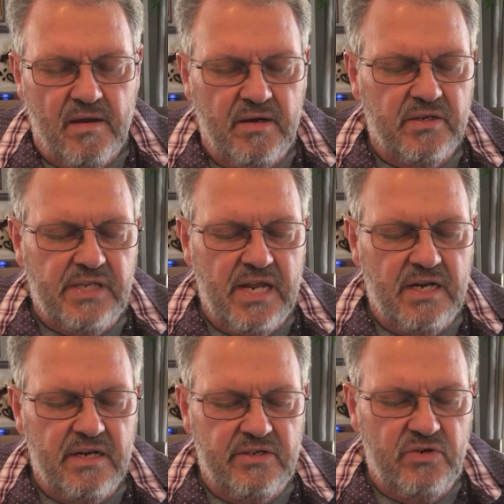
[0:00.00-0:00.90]

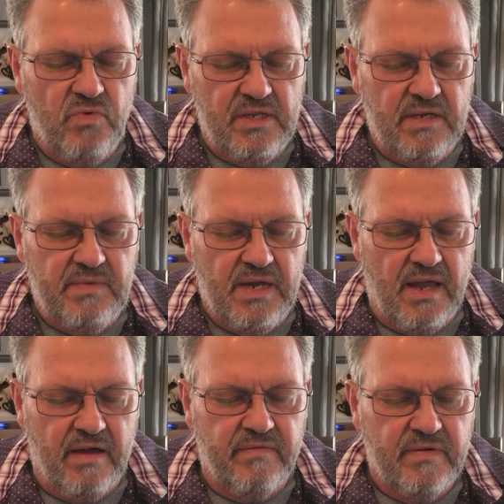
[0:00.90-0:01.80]
understanding that you want them to
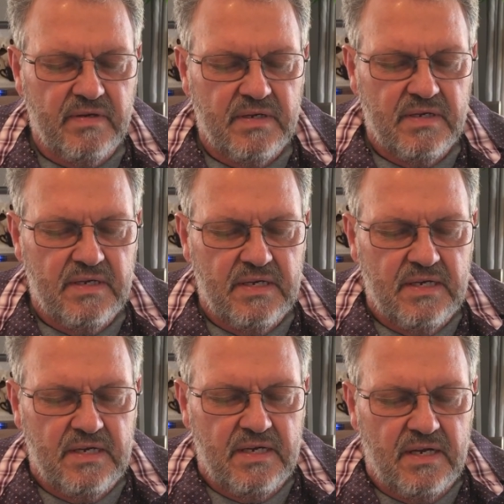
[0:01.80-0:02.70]
have.
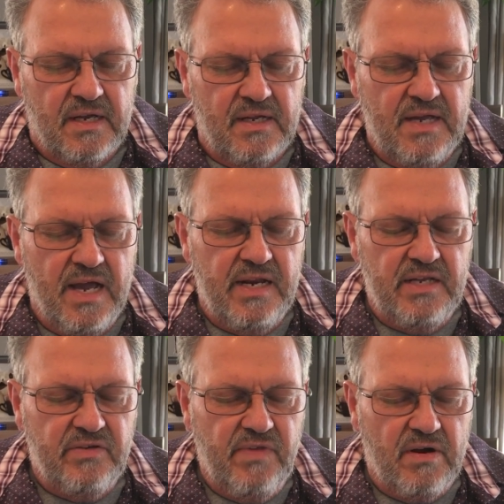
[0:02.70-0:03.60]
Guide
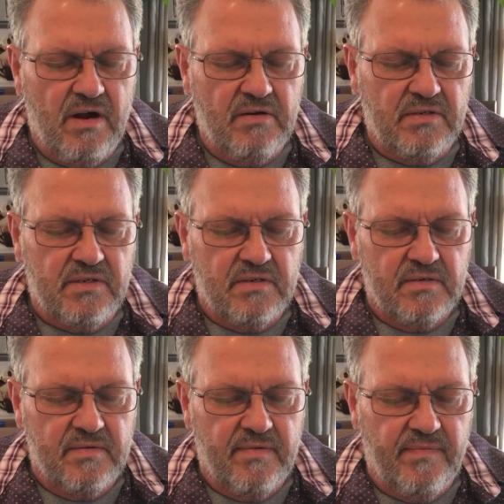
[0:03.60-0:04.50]
each of their hearts
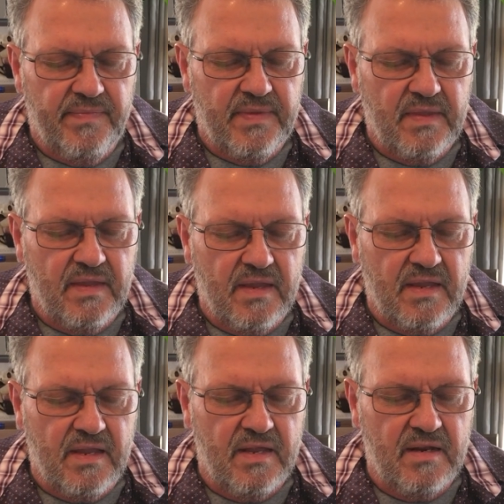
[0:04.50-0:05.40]

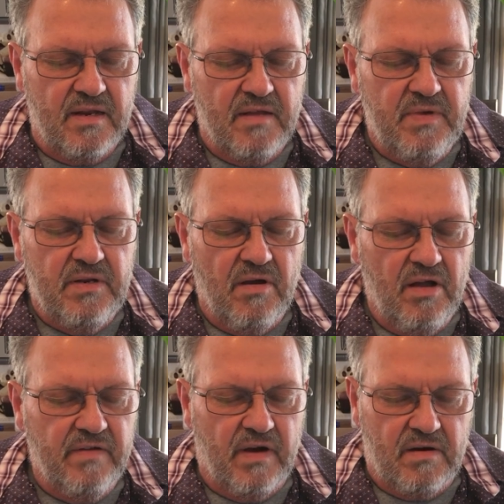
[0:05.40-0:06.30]
and come into
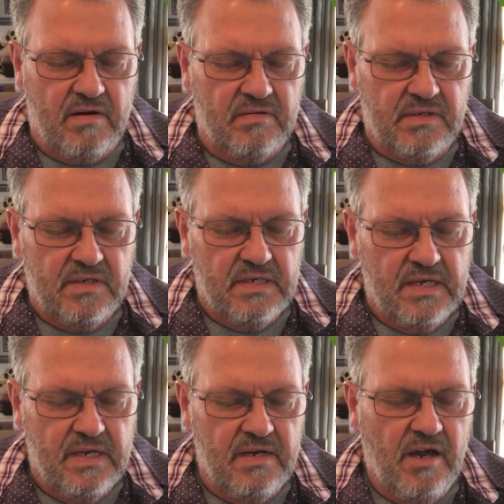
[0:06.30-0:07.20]
all of our hearts,
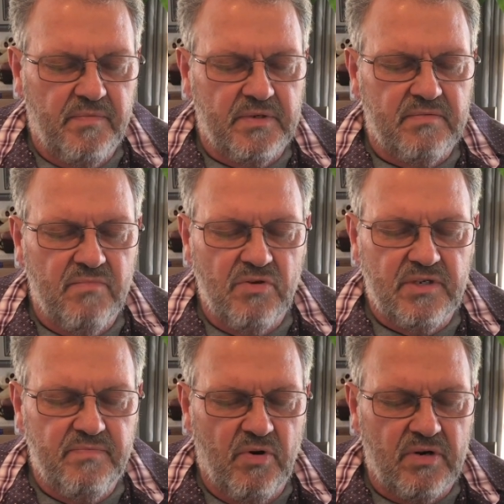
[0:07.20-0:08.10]
and help us, most
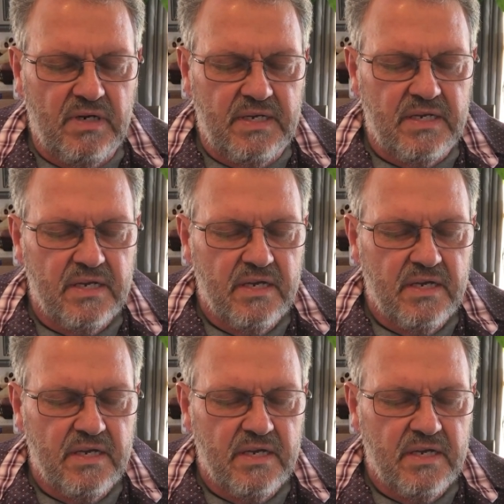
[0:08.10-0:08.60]
importantly,